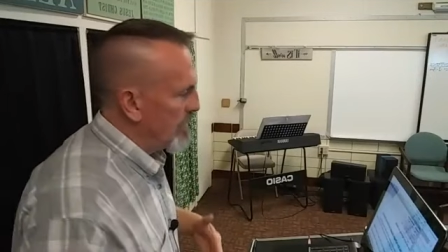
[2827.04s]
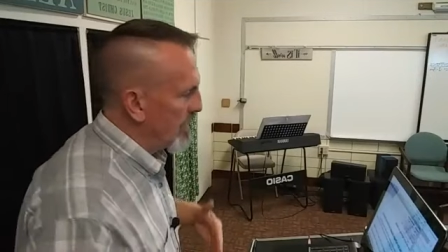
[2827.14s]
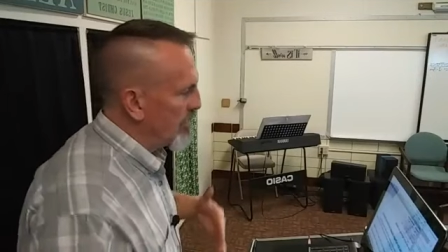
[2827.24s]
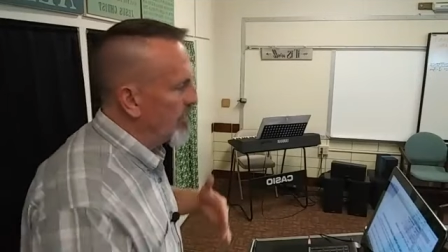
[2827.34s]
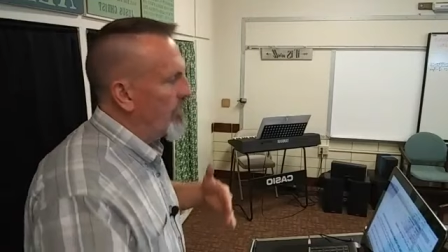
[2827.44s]

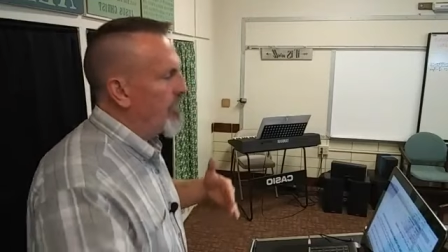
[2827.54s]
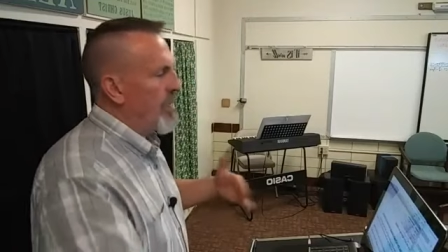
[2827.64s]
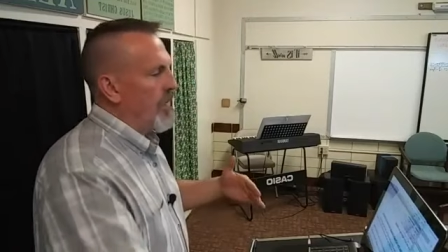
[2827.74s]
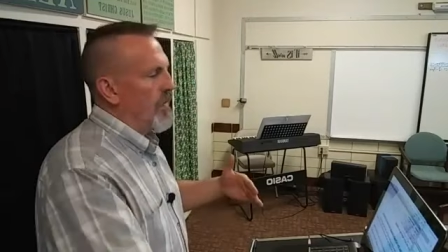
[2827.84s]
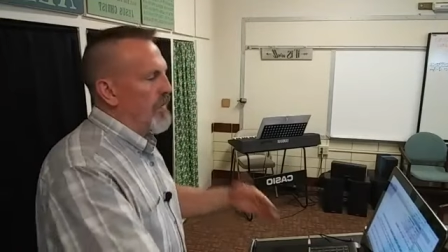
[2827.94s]
In
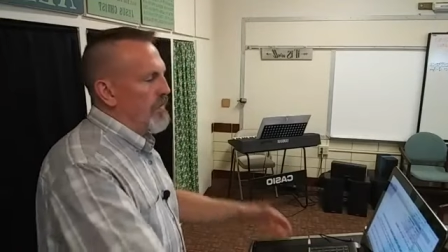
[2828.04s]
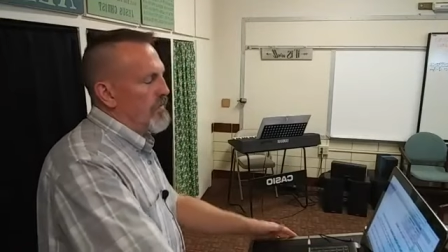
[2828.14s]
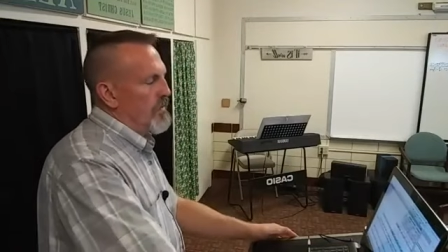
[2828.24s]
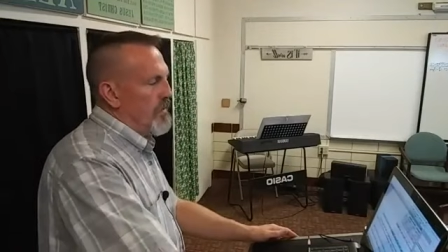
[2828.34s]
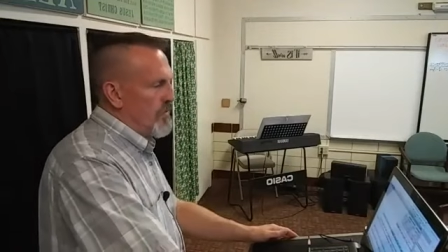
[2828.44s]
fear
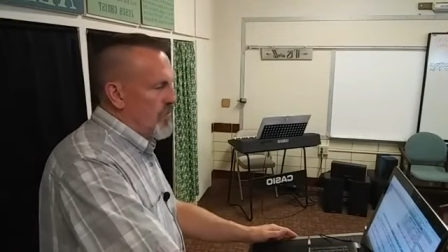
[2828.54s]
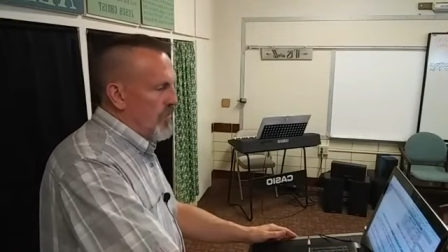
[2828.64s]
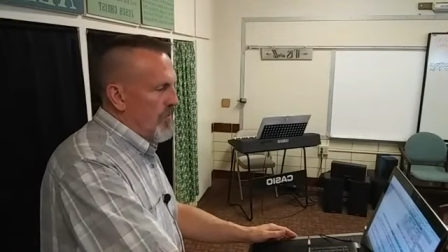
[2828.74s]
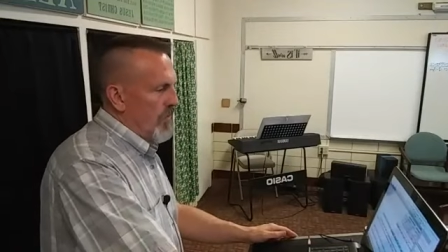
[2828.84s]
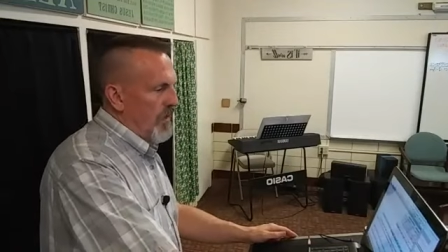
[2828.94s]
and
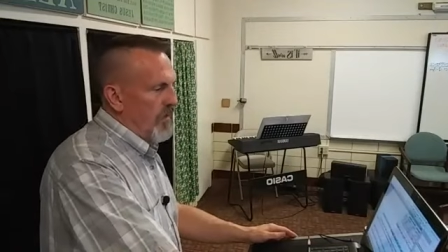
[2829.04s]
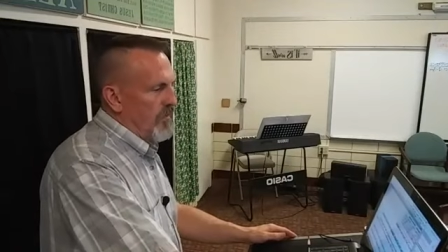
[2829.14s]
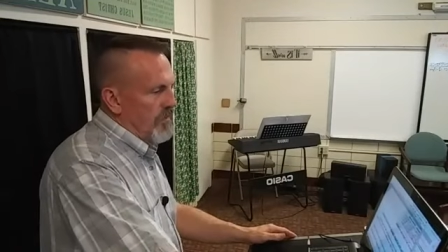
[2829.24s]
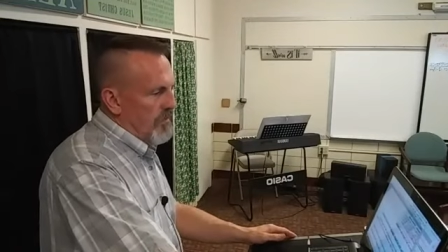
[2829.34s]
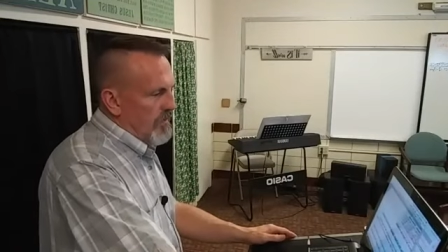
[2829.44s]

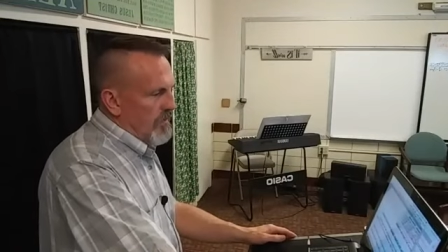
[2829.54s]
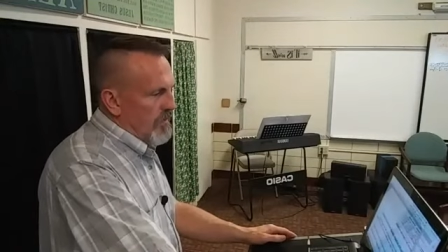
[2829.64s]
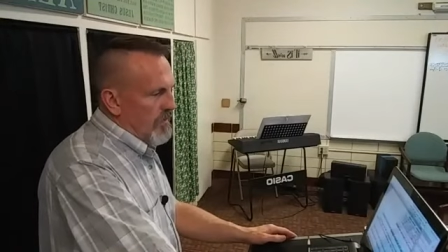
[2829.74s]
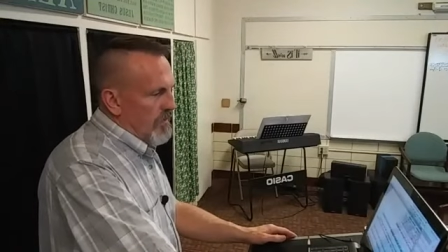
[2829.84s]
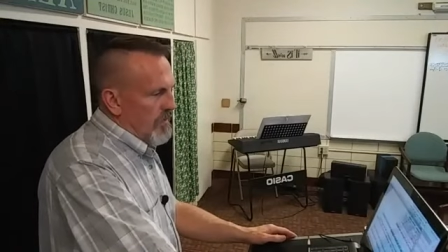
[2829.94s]
trembling
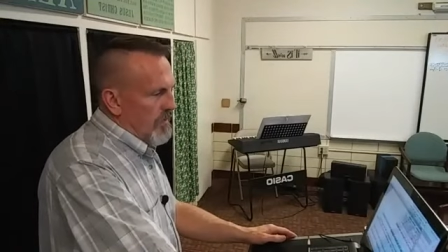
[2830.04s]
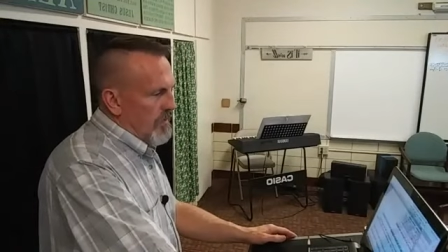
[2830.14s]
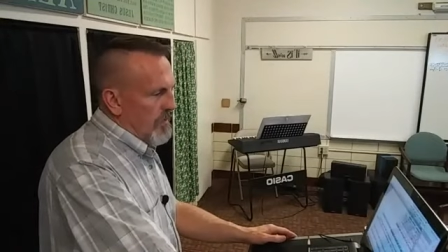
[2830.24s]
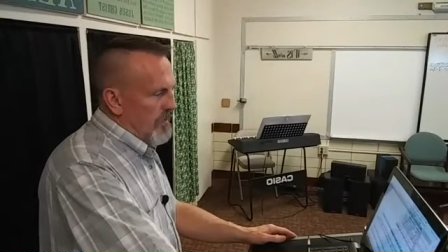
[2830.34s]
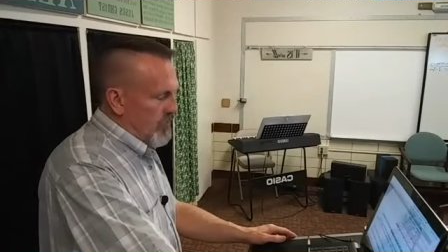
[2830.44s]

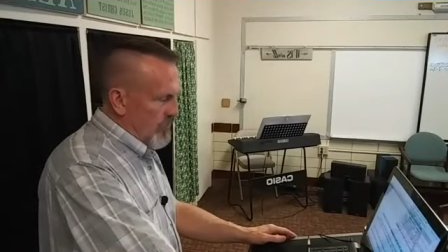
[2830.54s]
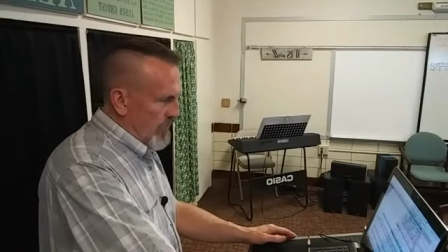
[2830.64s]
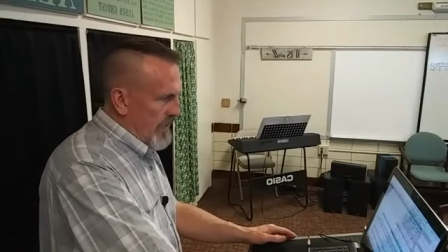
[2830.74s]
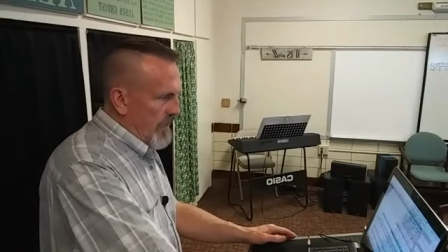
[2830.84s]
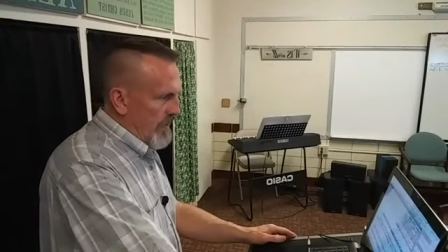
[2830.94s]
and
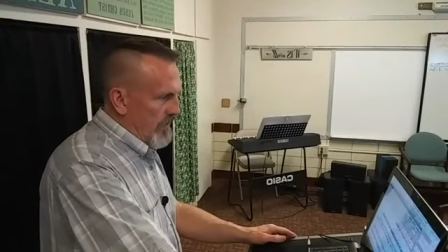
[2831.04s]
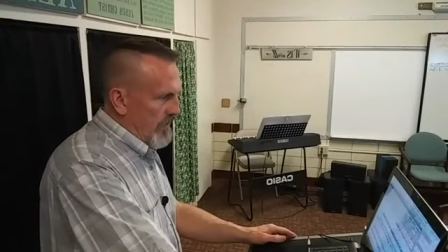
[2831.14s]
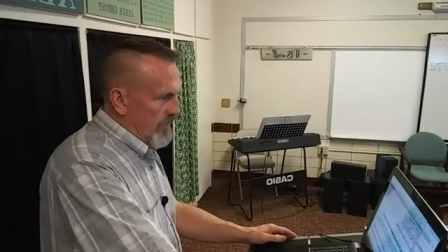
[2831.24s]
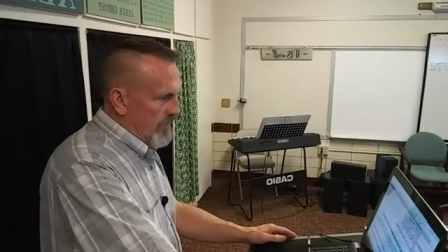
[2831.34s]
dread